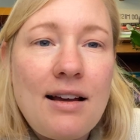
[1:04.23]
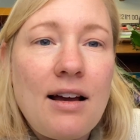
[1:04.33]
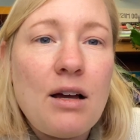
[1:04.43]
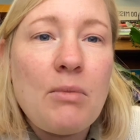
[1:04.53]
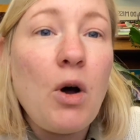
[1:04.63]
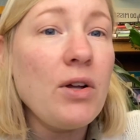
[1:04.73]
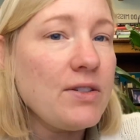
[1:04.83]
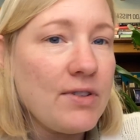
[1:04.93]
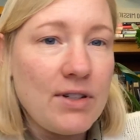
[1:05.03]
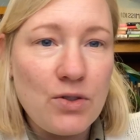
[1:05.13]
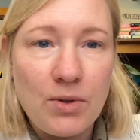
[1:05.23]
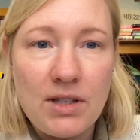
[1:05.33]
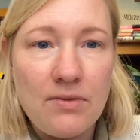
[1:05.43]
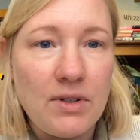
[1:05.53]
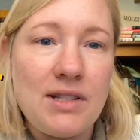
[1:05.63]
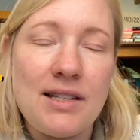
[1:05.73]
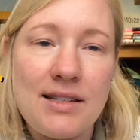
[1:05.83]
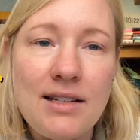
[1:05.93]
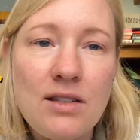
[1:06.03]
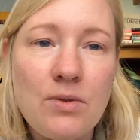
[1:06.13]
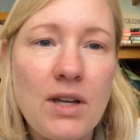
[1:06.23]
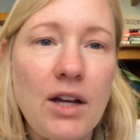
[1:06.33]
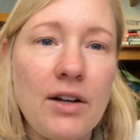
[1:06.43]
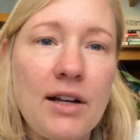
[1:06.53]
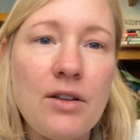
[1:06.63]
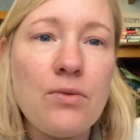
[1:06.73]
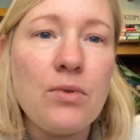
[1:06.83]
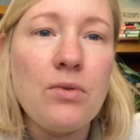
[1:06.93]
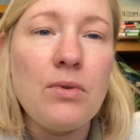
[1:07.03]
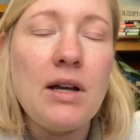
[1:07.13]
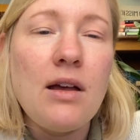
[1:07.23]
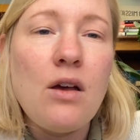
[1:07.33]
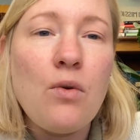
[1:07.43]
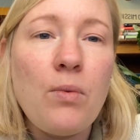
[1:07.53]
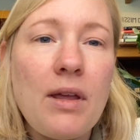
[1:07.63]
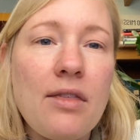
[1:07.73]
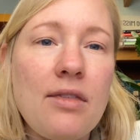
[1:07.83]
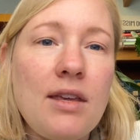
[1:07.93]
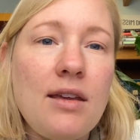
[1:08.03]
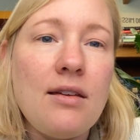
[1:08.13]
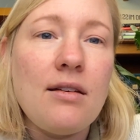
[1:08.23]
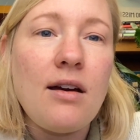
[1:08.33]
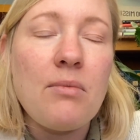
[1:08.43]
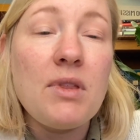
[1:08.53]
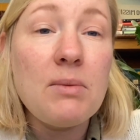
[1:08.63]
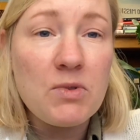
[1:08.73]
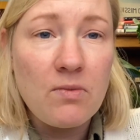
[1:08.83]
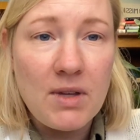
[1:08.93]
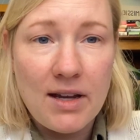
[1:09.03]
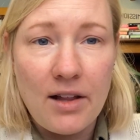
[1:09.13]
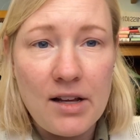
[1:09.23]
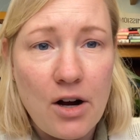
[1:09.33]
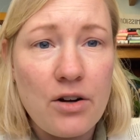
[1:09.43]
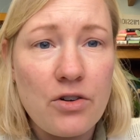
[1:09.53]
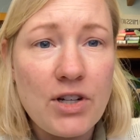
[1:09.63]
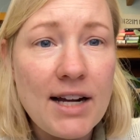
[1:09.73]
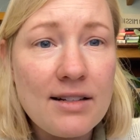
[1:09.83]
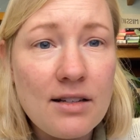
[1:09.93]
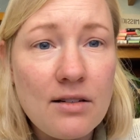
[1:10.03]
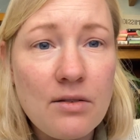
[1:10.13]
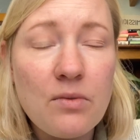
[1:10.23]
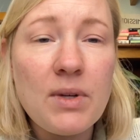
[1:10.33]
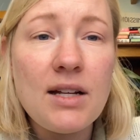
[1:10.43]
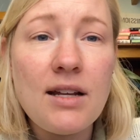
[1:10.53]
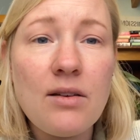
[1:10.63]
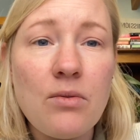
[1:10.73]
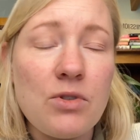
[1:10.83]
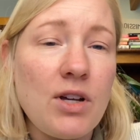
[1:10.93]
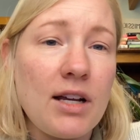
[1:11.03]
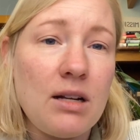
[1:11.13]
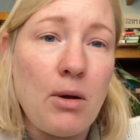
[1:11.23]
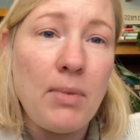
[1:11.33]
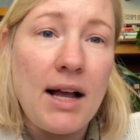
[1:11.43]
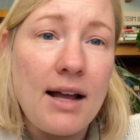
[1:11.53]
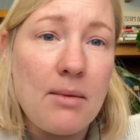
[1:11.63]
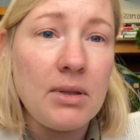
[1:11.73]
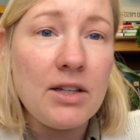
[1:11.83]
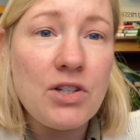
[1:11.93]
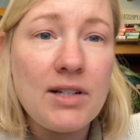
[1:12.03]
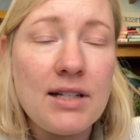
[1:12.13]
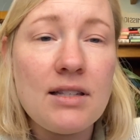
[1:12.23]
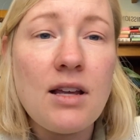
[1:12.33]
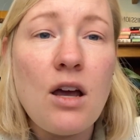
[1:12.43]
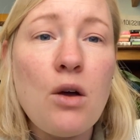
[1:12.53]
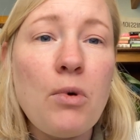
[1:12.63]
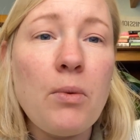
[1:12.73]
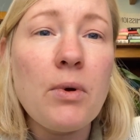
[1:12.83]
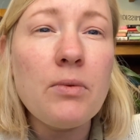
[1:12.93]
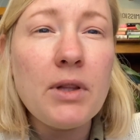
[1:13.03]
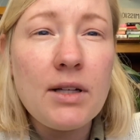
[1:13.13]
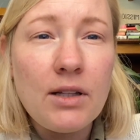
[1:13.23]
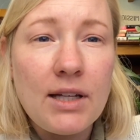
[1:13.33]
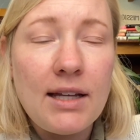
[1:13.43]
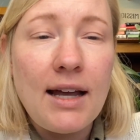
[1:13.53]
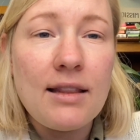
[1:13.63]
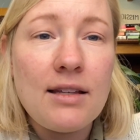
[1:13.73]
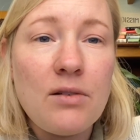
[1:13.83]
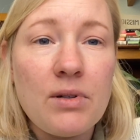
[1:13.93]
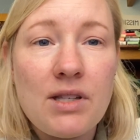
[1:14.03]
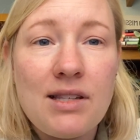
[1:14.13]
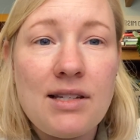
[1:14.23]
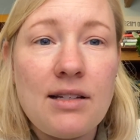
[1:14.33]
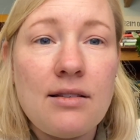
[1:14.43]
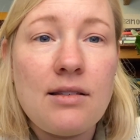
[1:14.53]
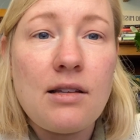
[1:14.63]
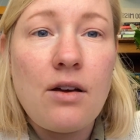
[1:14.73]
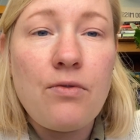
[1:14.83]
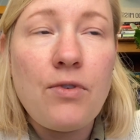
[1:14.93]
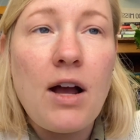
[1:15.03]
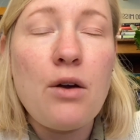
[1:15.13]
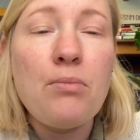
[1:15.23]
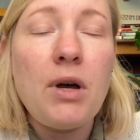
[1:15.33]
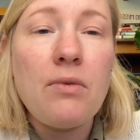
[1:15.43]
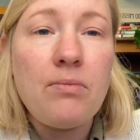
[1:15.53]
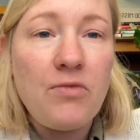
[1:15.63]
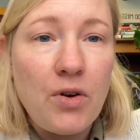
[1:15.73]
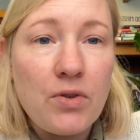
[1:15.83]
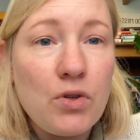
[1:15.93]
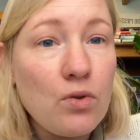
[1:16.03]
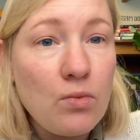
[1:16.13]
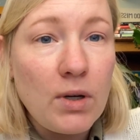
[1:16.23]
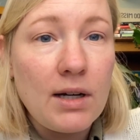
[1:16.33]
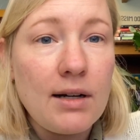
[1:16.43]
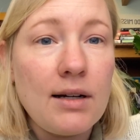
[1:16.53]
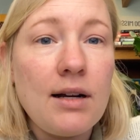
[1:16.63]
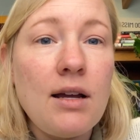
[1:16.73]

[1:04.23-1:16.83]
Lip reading: all different sorts of resistance. So carrying through with the themes from the Kelly Carter Jackson reading, talking about Black abolitionists, but we're really looking at the resistance from folks who were